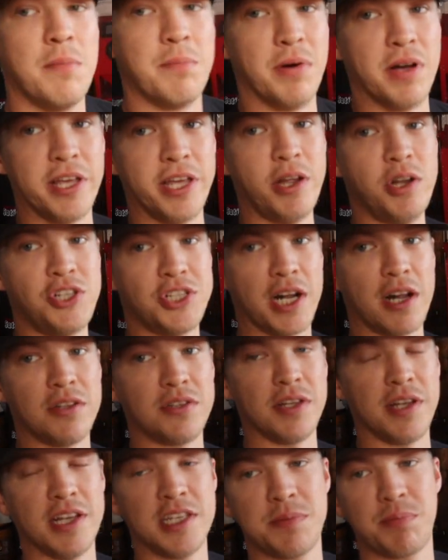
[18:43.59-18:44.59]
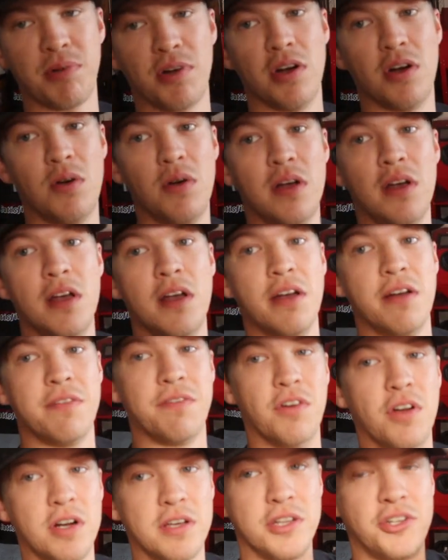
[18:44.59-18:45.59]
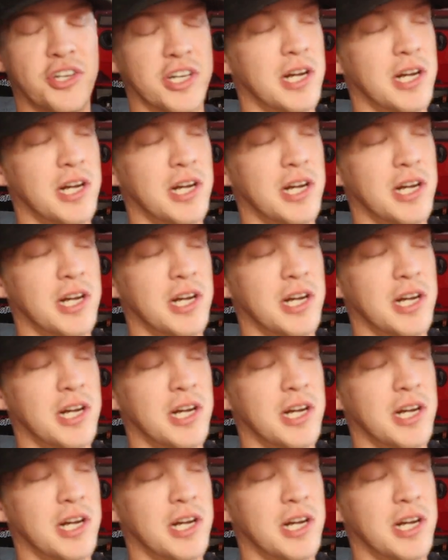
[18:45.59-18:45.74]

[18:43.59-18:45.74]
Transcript: But huge shout out to ISSPRO for hooking the